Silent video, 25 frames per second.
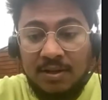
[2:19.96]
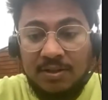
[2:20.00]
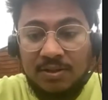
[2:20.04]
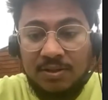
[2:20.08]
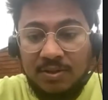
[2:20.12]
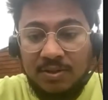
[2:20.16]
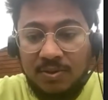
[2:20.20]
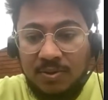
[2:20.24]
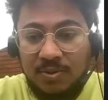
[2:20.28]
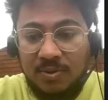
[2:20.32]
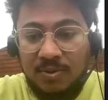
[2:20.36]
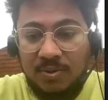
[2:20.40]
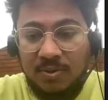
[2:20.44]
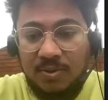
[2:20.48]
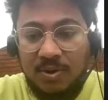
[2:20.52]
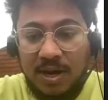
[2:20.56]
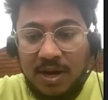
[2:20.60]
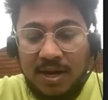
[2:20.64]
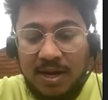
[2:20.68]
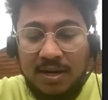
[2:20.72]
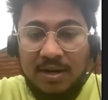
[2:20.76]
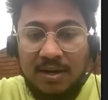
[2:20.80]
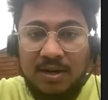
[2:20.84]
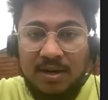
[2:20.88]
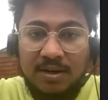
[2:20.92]
So,
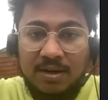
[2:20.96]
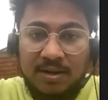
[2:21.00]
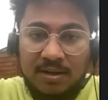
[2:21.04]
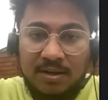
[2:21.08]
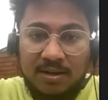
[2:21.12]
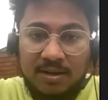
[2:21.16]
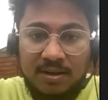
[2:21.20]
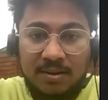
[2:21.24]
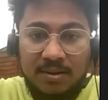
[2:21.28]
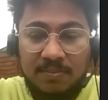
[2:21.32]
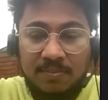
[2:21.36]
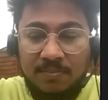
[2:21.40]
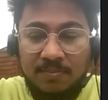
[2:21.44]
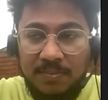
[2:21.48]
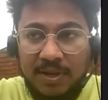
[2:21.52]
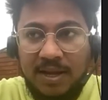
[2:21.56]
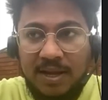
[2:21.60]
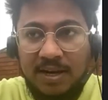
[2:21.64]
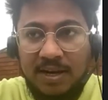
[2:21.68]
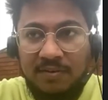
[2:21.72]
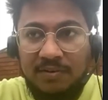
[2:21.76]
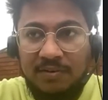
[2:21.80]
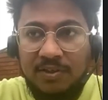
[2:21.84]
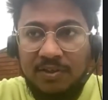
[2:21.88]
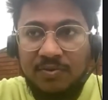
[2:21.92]
and
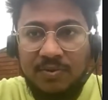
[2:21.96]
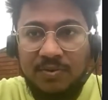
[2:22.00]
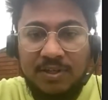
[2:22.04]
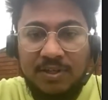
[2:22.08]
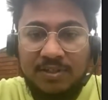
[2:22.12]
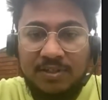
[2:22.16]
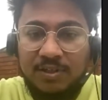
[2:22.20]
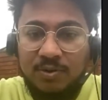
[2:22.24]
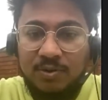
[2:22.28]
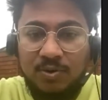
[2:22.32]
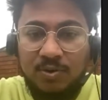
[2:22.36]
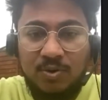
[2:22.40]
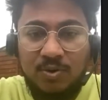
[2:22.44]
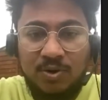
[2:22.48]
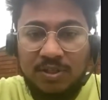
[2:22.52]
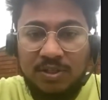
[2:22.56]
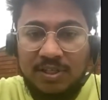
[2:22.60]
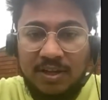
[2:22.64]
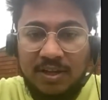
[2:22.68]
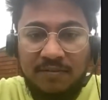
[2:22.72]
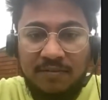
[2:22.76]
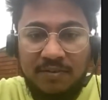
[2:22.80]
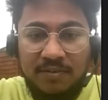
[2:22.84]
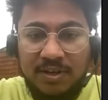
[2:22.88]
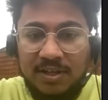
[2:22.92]
any which ways, euro
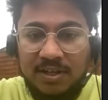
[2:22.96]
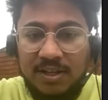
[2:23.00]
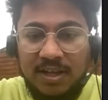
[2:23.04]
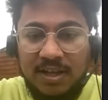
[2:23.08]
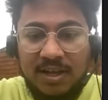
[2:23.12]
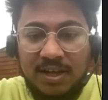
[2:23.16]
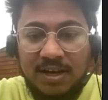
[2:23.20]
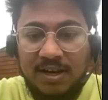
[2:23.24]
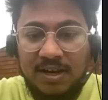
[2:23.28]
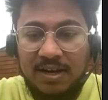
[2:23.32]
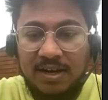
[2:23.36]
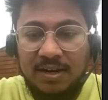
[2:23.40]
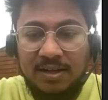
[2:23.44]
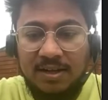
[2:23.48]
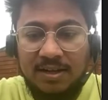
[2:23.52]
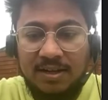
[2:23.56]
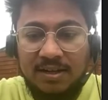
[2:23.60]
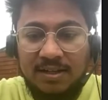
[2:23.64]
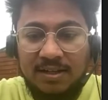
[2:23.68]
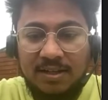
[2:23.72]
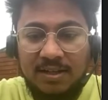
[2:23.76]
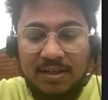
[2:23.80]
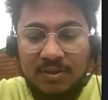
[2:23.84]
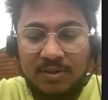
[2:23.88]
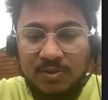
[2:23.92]
is heavier than
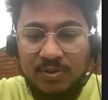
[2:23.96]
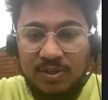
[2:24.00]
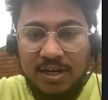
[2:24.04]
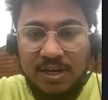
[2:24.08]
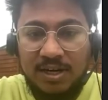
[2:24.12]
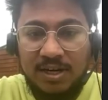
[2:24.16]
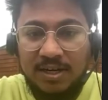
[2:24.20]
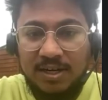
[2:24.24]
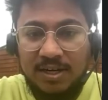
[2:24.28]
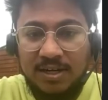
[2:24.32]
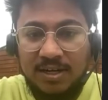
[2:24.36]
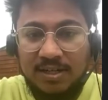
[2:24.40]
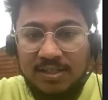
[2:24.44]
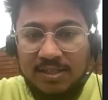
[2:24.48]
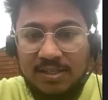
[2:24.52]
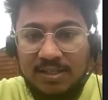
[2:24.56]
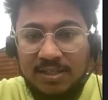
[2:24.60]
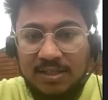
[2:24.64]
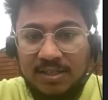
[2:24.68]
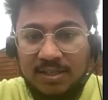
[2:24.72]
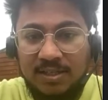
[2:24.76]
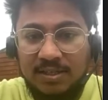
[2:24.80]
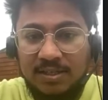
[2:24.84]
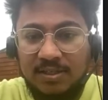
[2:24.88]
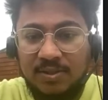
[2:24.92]
the New Zealand currency.